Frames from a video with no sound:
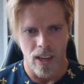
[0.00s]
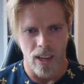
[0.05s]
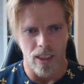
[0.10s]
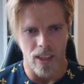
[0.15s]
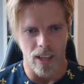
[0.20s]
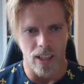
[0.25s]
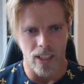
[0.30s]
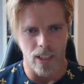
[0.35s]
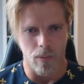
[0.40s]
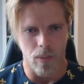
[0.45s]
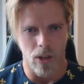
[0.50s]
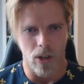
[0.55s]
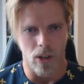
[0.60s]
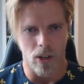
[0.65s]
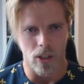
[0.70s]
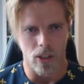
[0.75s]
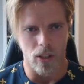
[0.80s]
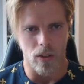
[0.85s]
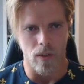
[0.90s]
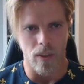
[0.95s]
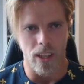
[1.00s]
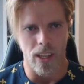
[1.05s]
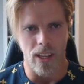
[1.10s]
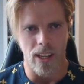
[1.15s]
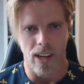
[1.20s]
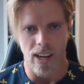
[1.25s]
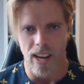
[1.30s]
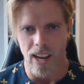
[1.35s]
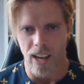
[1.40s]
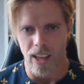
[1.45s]
And that is because of the
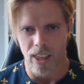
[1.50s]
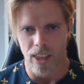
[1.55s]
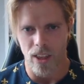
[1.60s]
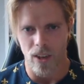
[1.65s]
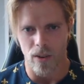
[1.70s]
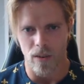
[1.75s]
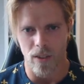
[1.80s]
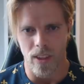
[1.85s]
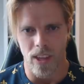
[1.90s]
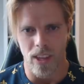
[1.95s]
length of